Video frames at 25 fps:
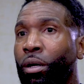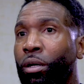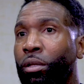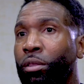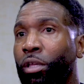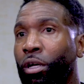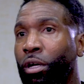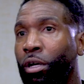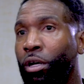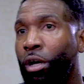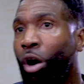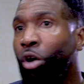
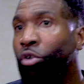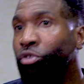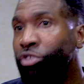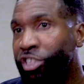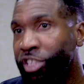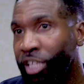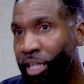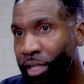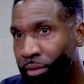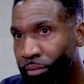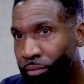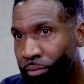The
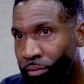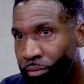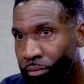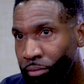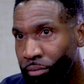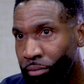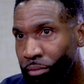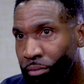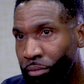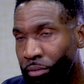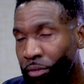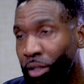coaching.
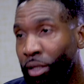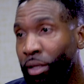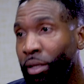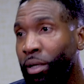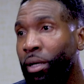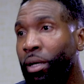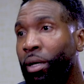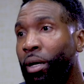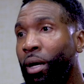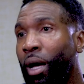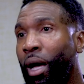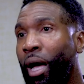
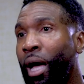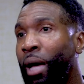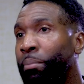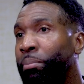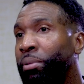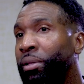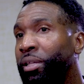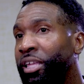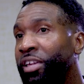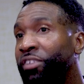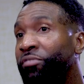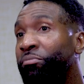I
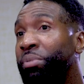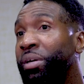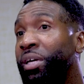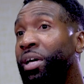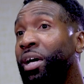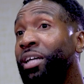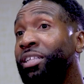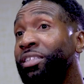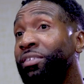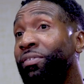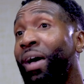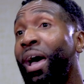believe
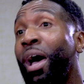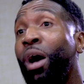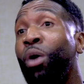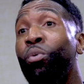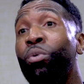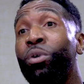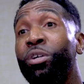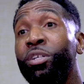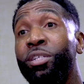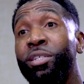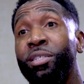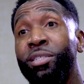because of how
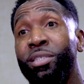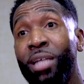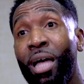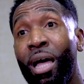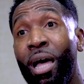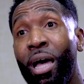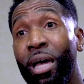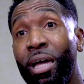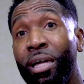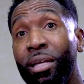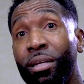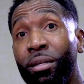we're
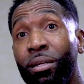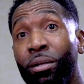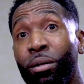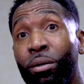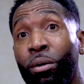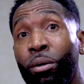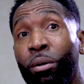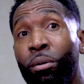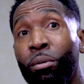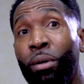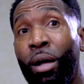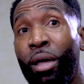designed,
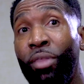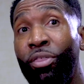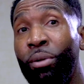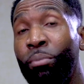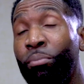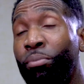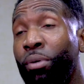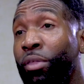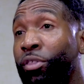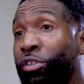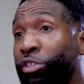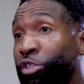I think
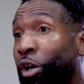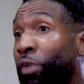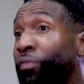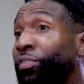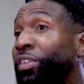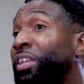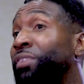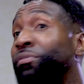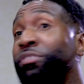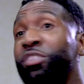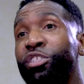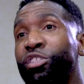brothers
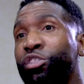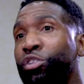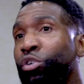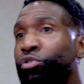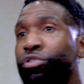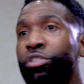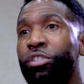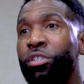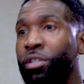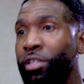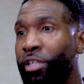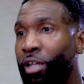often, even
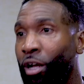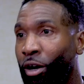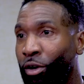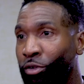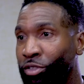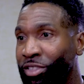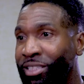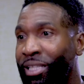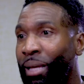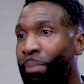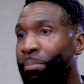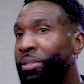socially, are
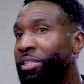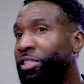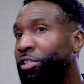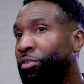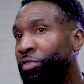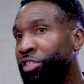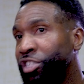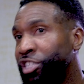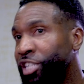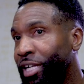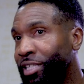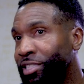step into
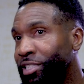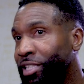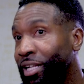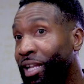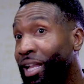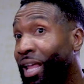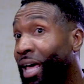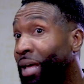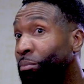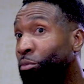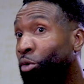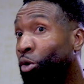rejection a
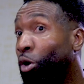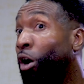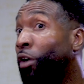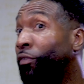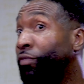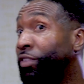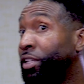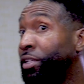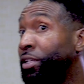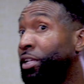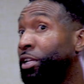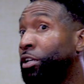lot more
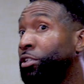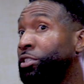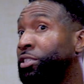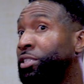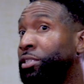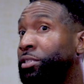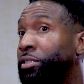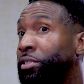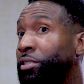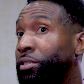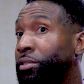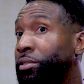often than our
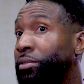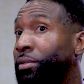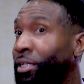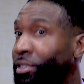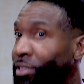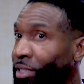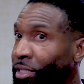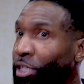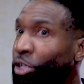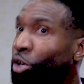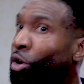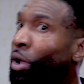sisters. Not
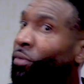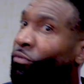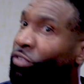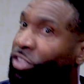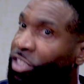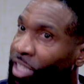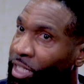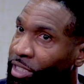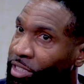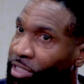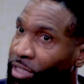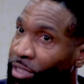saying they don't have
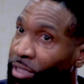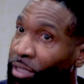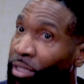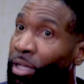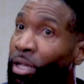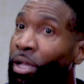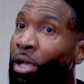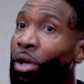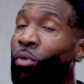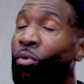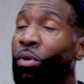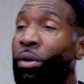rejection.
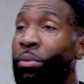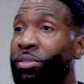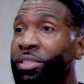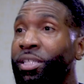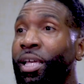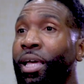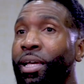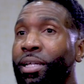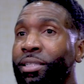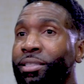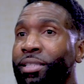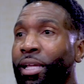What I'm
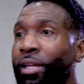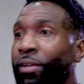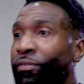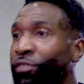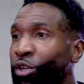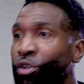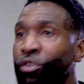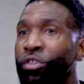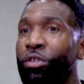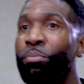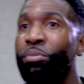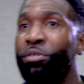saying is that if
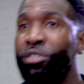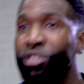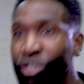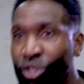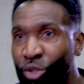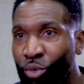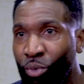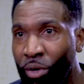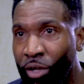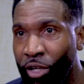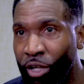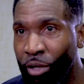you're the
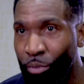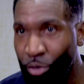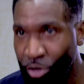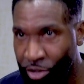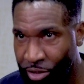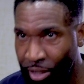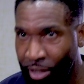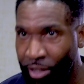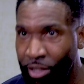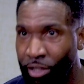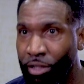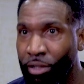pursuer, you're
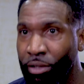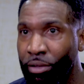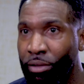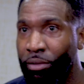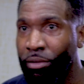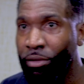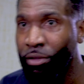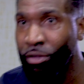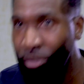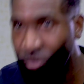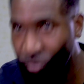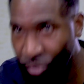most likely
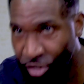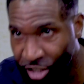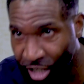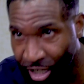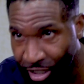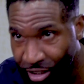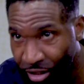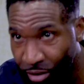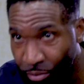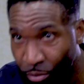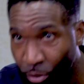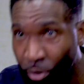
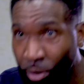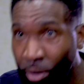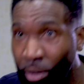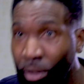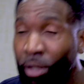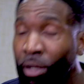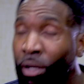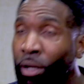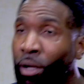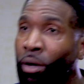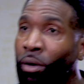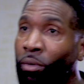rejected more,
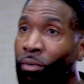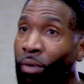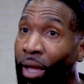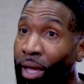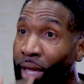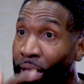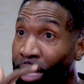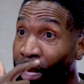right?